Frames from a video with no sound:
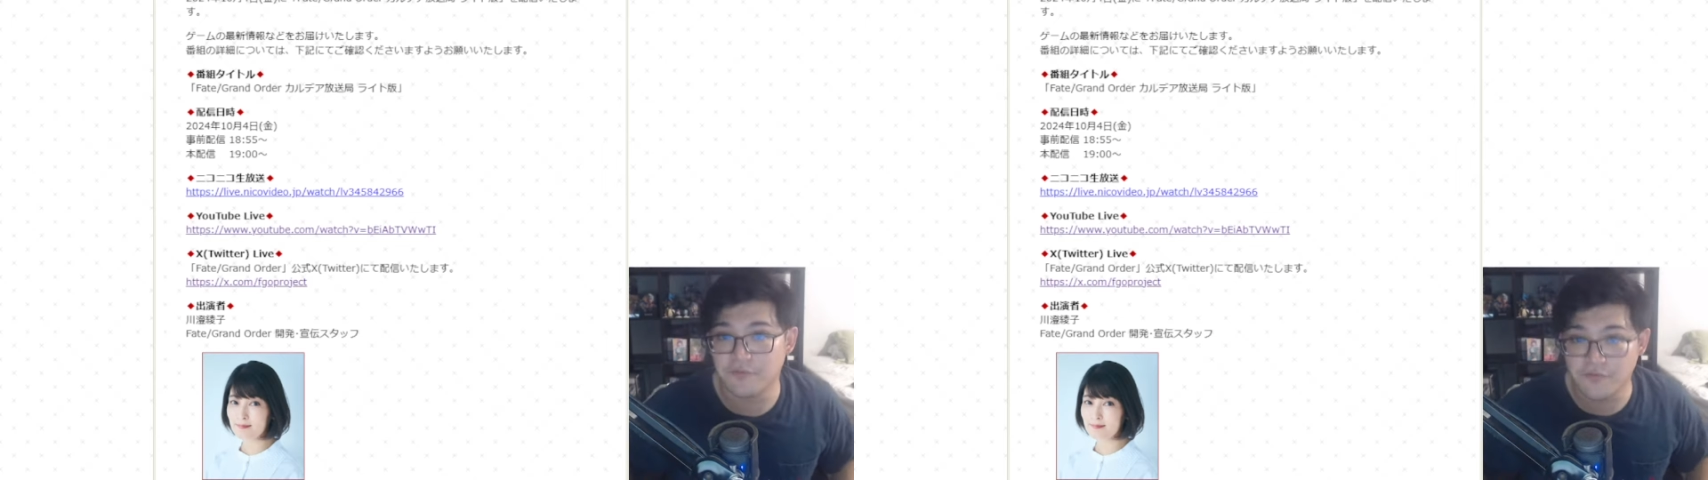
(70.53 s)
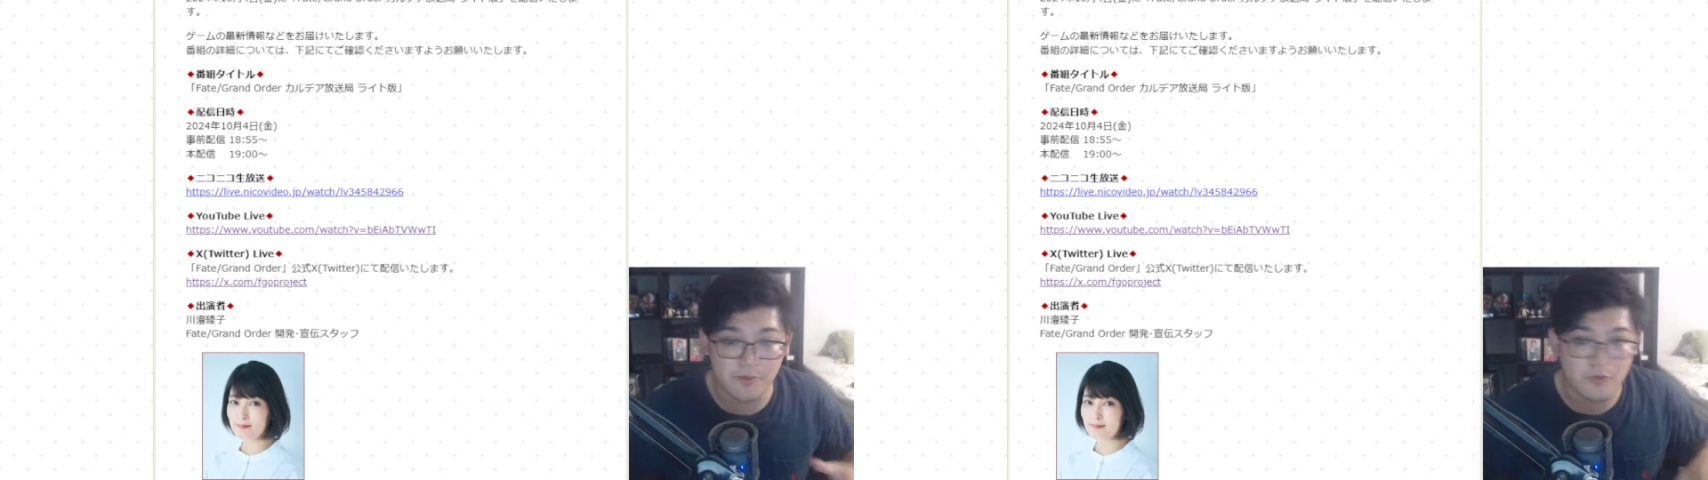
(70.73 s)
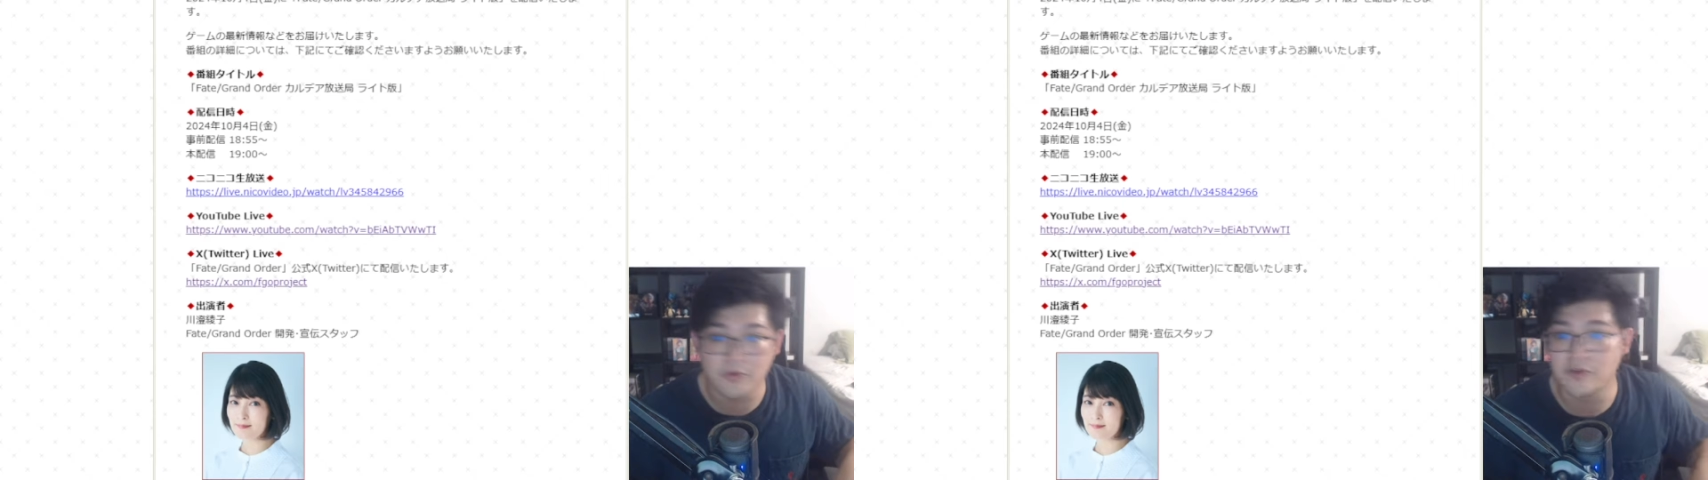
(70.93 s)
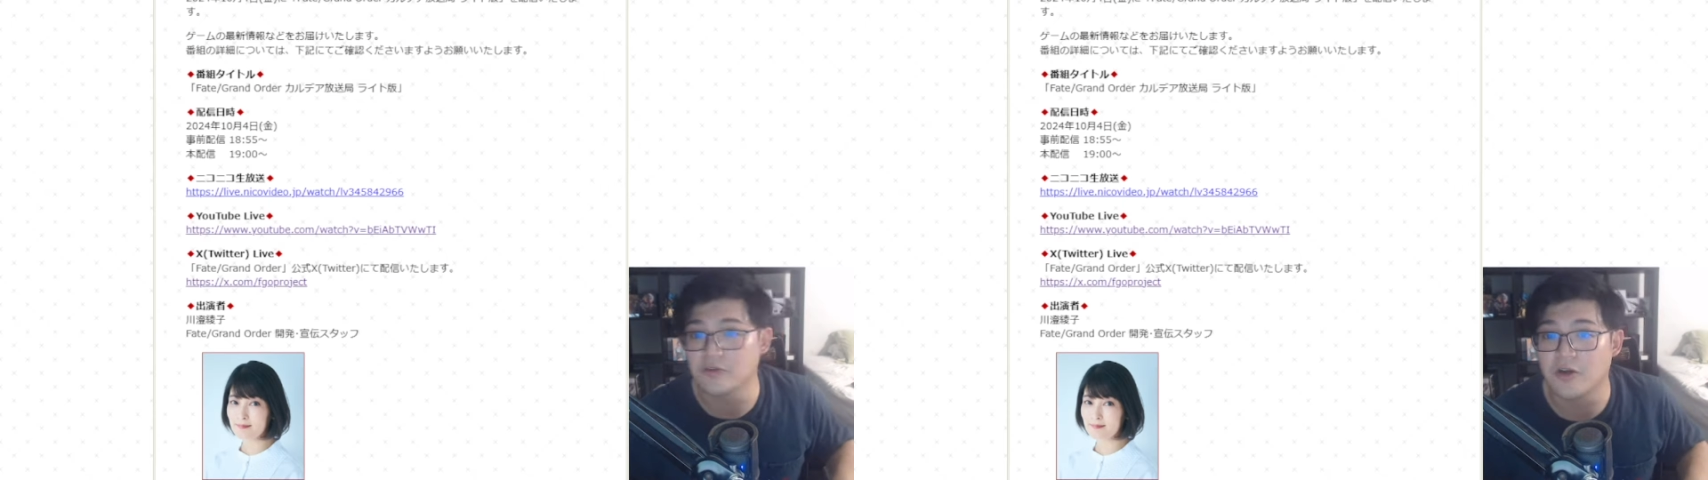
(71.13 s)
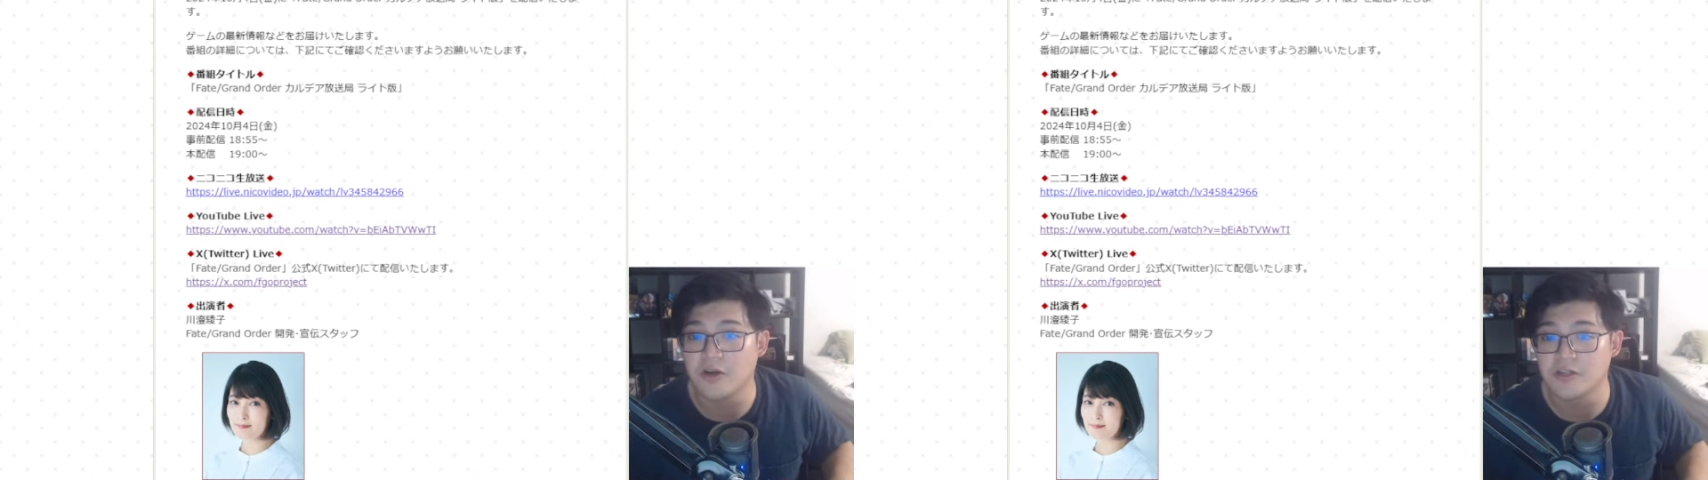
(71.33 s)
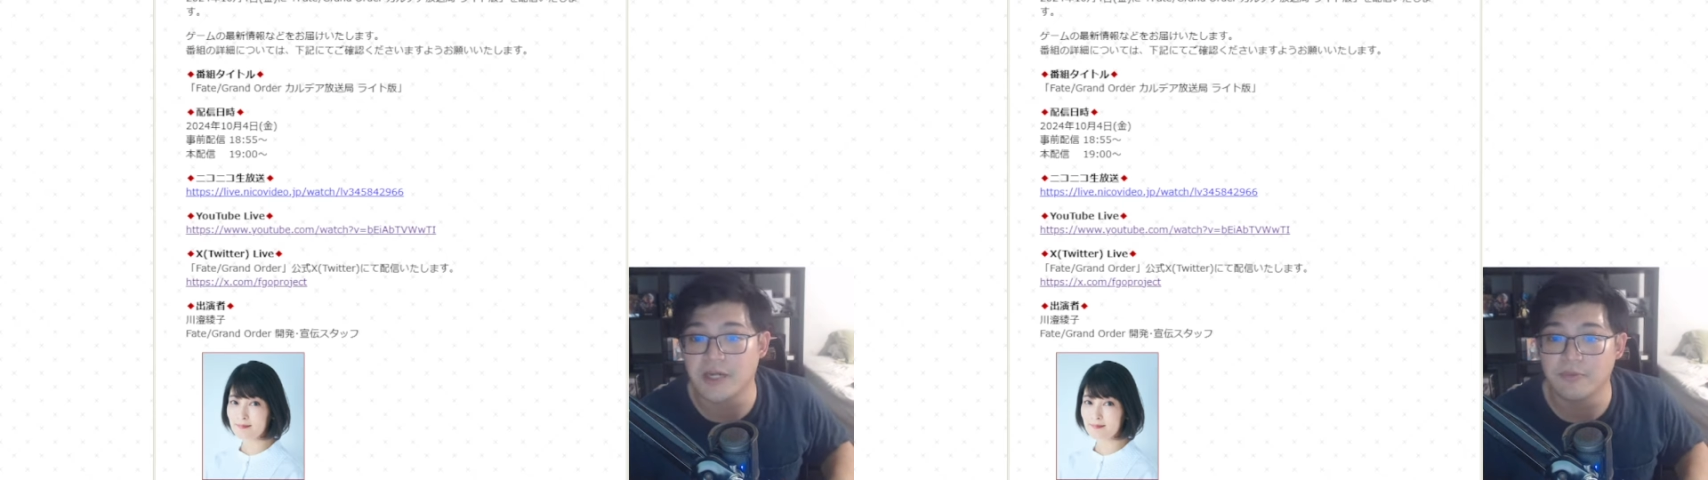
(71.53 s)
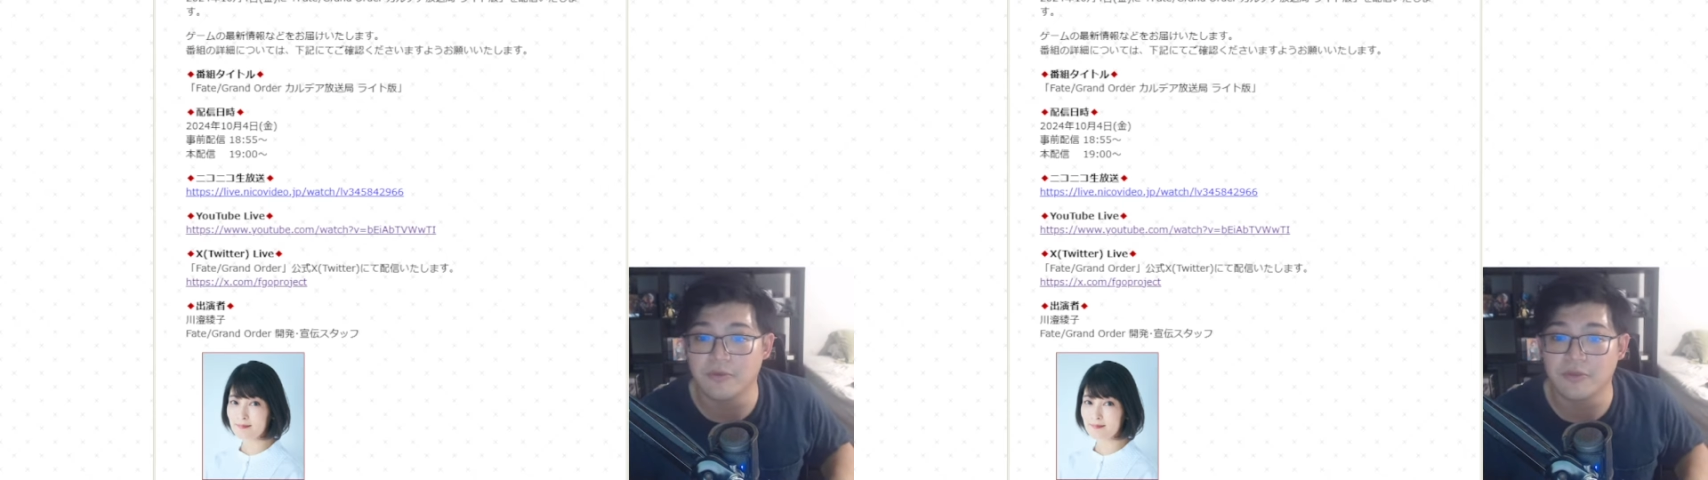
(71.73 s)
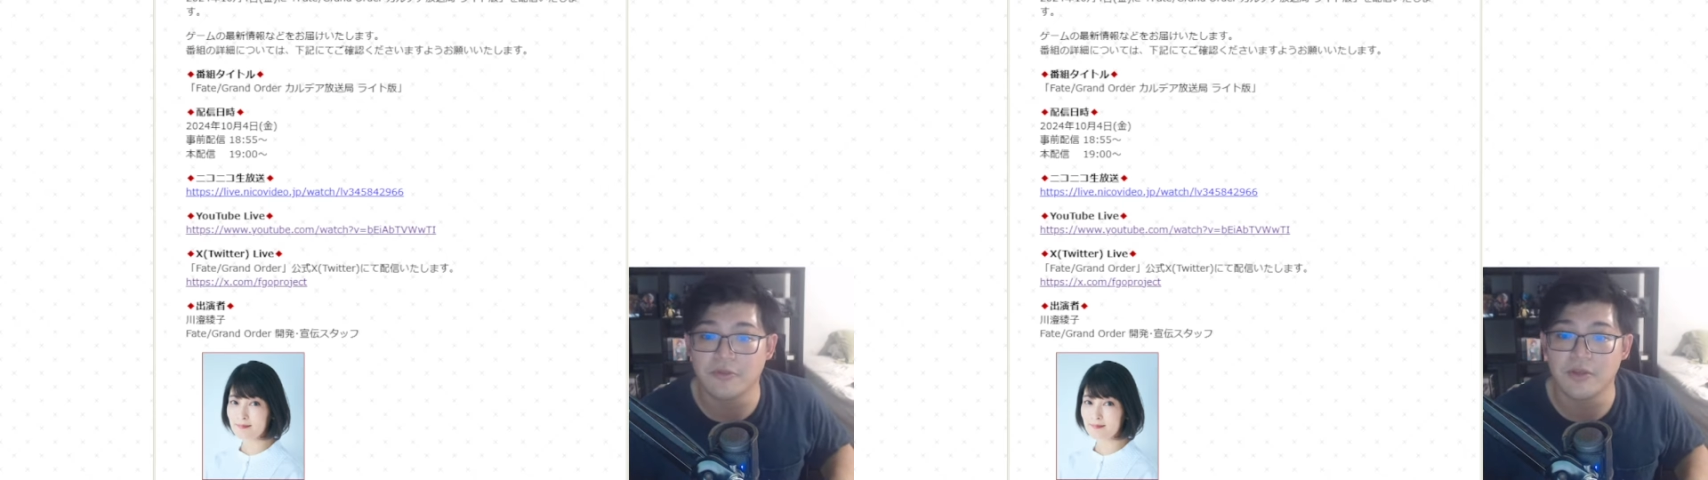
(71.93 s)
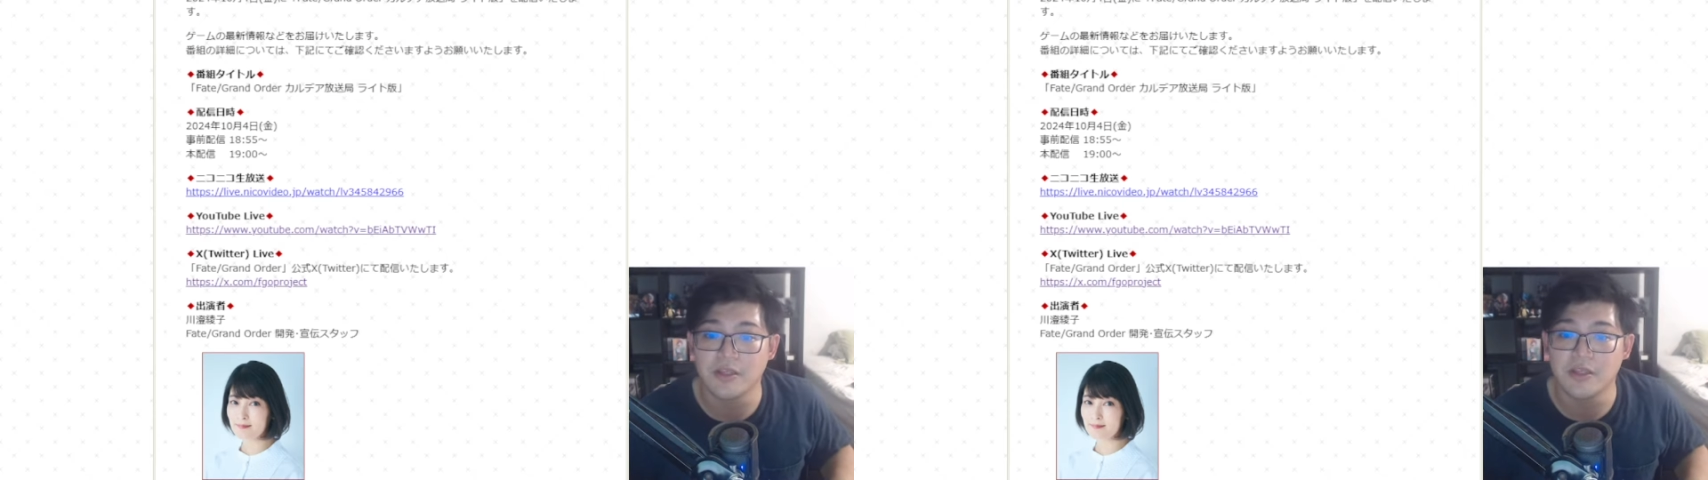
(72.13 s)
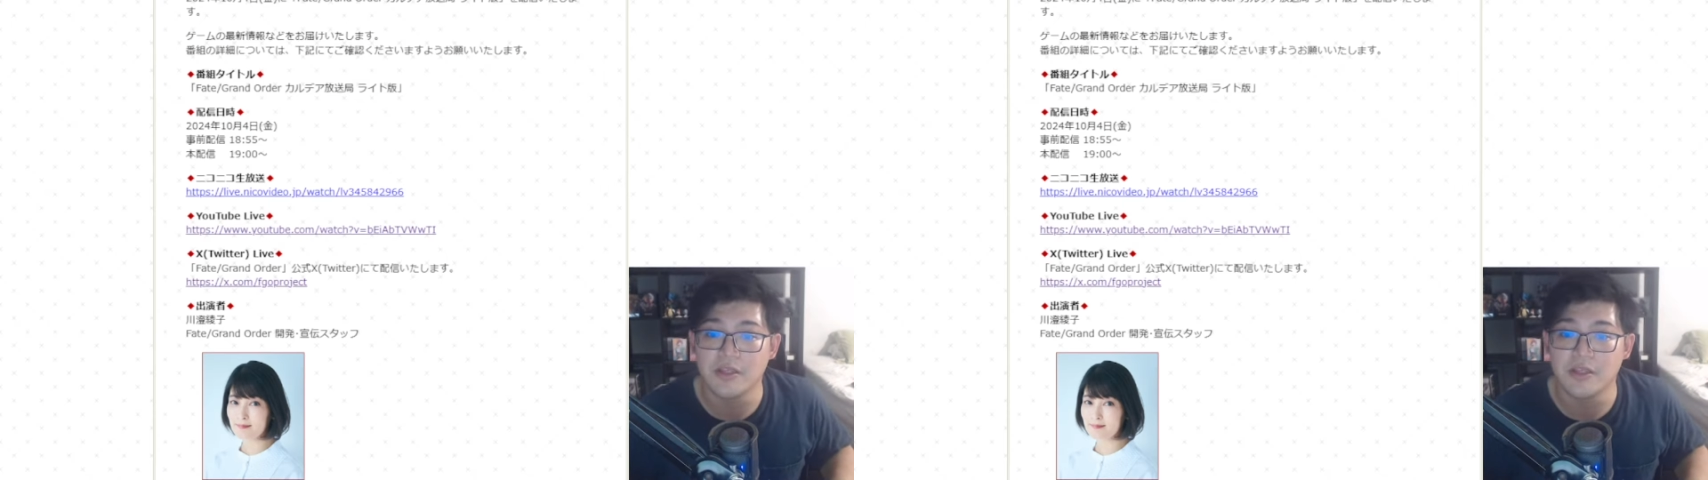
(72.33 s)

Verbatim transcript: from Ordeal Call Chapter 3,